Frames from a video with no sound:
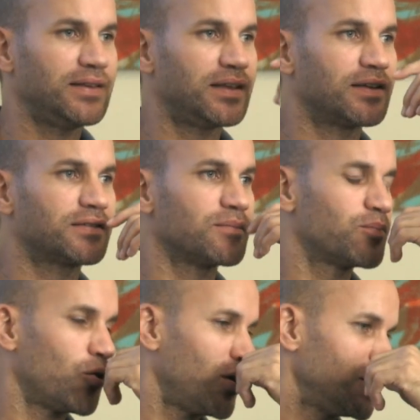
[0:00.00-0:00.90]
that it's
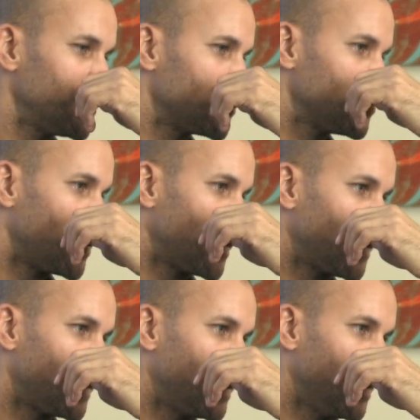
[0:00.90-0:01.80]
important to,
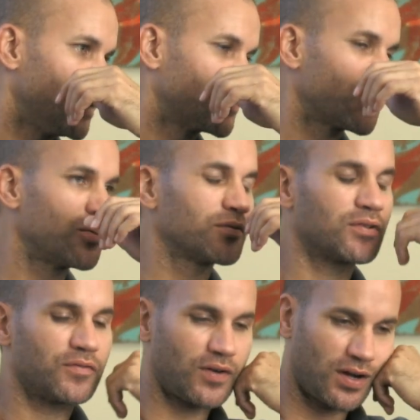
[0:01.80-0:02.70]
in terms
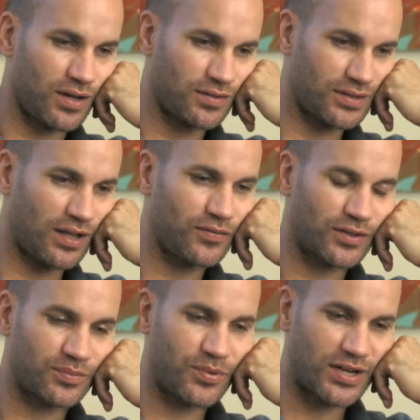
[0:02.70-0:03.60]
of
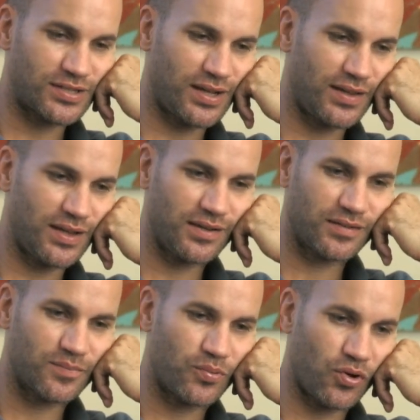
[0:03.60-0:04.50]
self-expression, I think it's
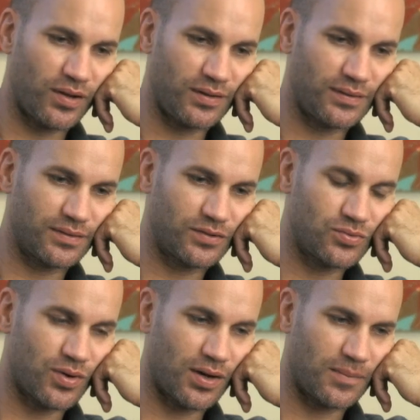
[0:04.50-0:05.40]
important
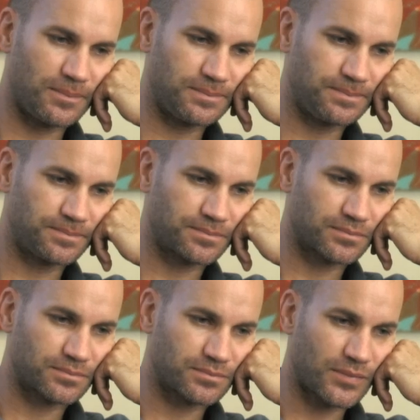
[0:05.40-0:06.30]
to,
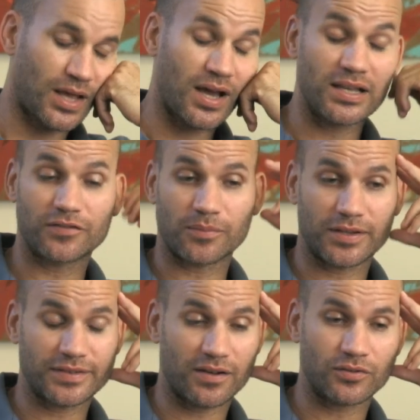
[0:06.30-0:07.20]
at least for
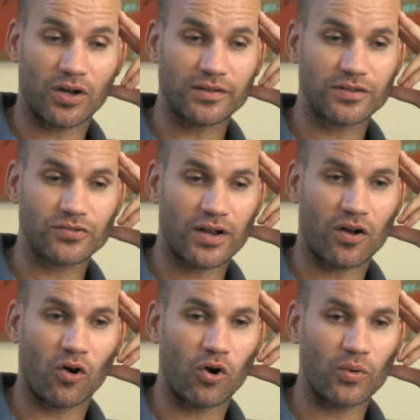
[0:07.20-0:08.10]
myself, not to try
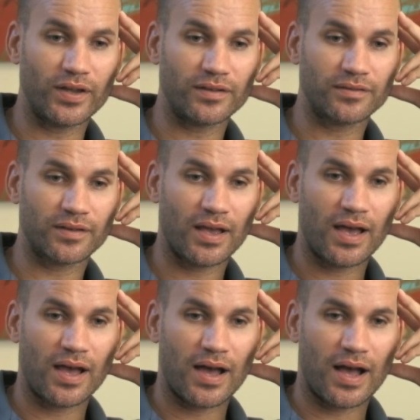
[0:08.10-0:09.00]
to always
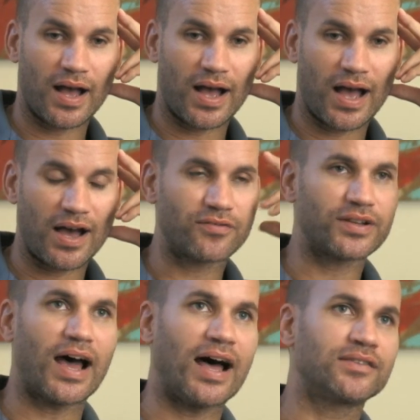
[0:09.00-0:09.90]
have
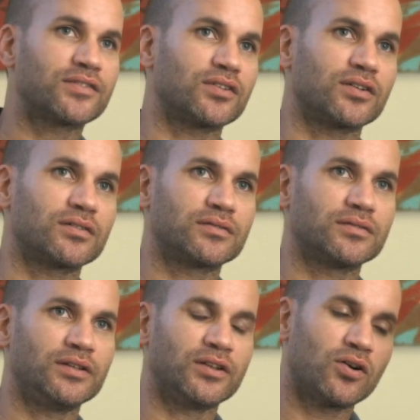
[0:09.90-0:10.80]
an answer.
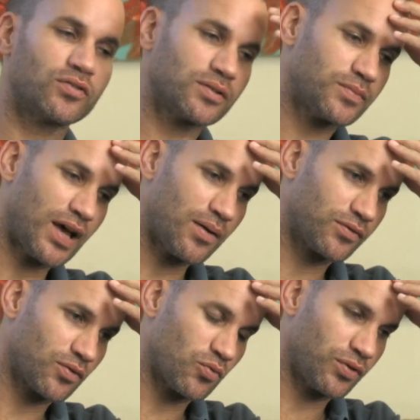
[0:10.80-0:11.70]
You know,
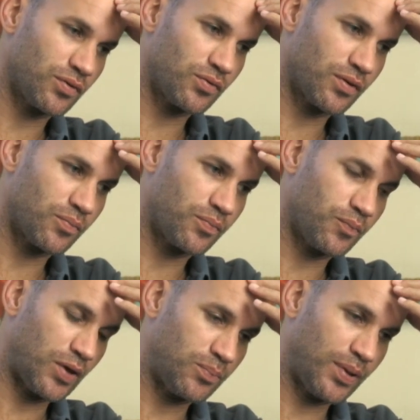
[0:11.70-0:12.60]
sometimes
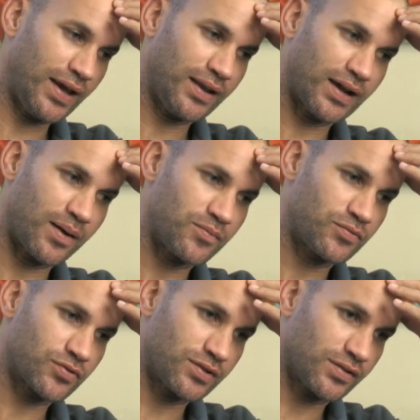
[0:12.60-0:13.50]
in painting,
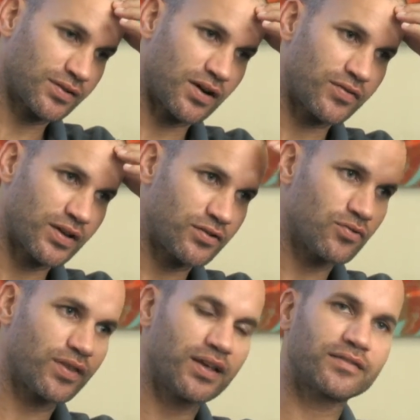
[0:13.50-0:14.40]
I'm discovering
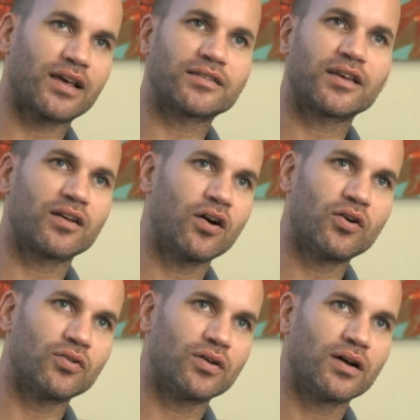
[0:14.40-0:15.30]
new things as I go.